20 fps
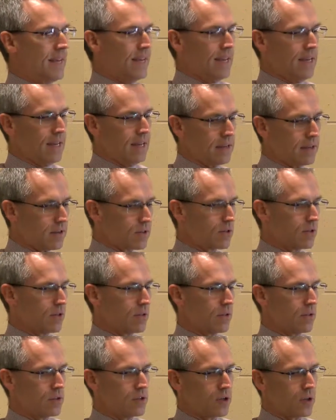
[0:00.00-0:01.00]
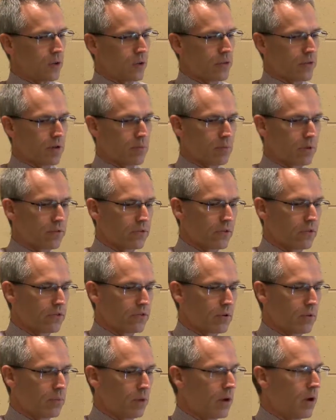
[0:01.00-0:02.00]
In addition to the geothermal
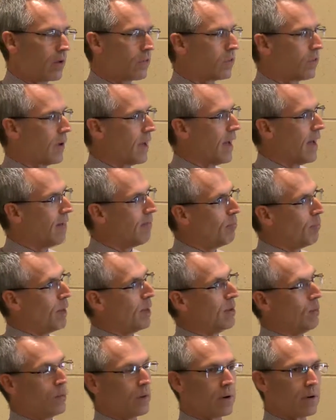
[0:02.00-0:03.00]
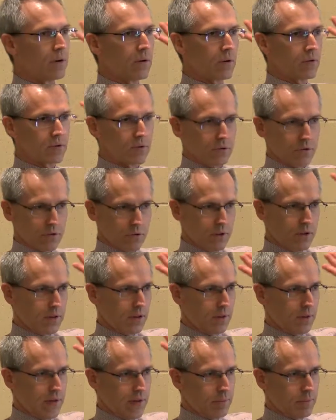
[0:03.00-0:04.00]
system, we also have many windows you'll see in
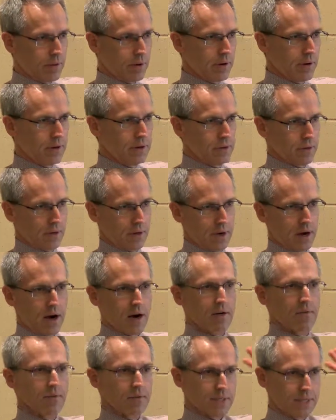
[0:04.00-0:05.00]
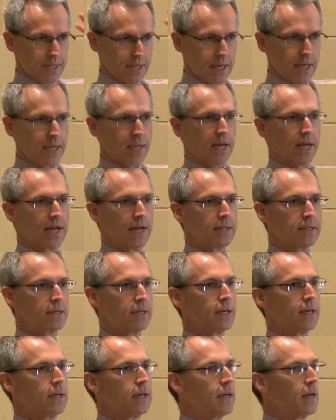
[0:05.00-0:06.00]
the library to harvest daylight.
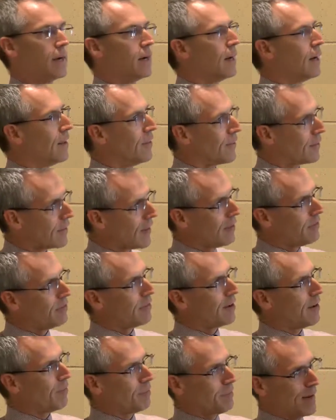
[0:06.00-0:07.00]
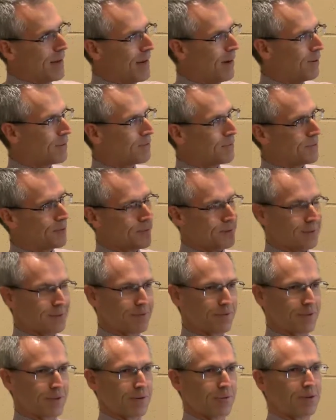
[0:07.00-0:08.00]
They're covered up now for
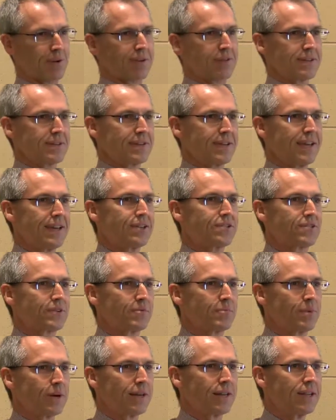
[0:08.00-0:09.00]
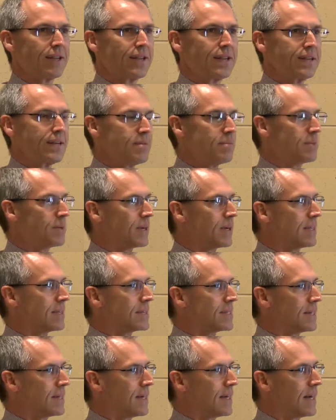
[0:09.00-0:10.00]
the presentation, but
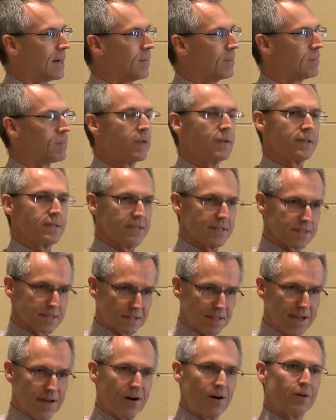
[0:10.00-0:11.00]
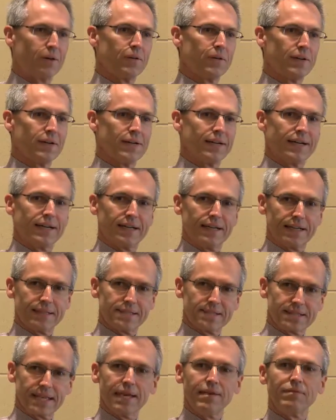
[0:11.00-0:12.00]
it does allow
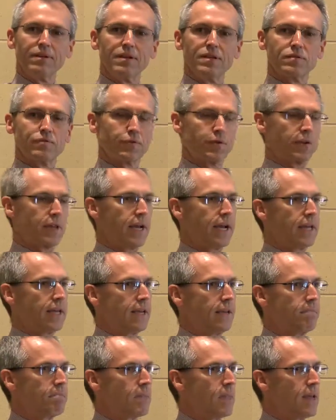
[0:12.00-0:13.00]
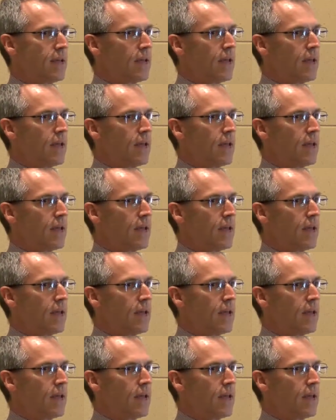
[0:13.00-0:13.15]
savings for lighting.